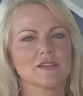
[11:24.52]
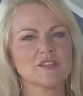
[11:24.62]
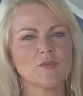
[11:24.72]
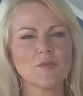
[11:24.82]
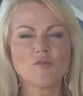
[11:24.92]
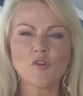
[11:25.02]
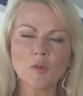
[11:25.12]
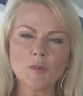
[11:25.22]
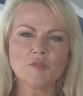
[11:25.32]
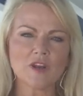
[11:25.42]
so before
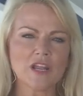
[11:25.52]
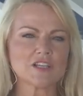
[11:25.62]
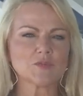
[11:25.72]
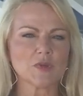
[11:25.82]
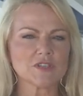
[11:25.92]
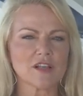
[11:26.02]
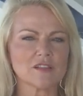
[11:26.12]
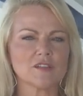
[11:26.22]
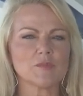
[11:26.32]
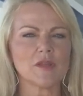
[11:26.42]
we move on, I just want to talk a
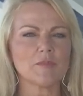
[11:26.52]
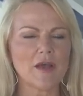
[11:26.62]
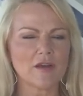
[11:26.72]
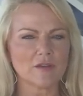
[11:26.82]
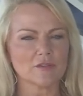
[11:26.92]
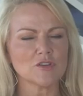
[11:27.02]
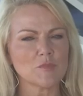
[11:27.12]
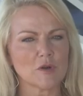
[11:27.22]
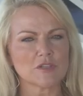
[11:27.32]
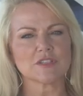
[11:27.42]
little bit about
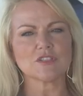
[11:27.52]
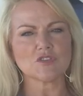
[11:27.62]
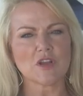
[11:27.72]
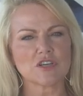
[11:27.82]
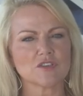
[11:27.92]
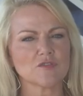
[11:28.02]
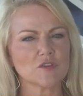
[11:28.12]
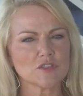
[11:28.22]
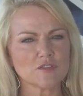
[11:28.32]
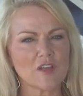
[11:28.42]
Newmar's construction.
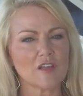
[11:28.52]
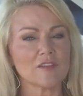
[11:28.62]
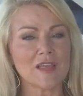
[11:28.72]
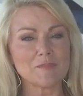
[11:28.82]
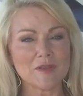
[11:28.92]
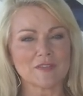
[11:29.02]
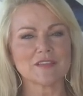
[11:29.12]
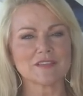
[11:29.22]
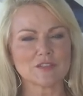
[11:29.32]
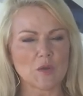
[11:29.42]
First of all, they built
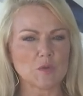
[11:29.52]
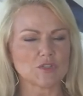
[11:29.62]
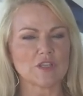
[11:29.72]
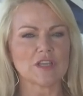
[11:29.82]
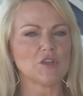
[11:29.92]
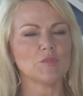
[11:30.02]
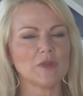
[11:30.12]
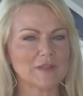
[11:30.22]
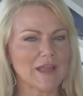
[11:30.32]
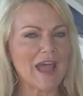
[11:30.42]
this coach like you'd
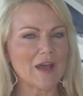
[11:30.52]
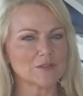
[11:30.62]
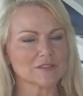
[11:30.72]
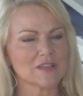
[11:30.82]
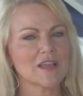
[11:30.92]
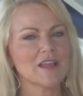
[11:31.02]
build a house.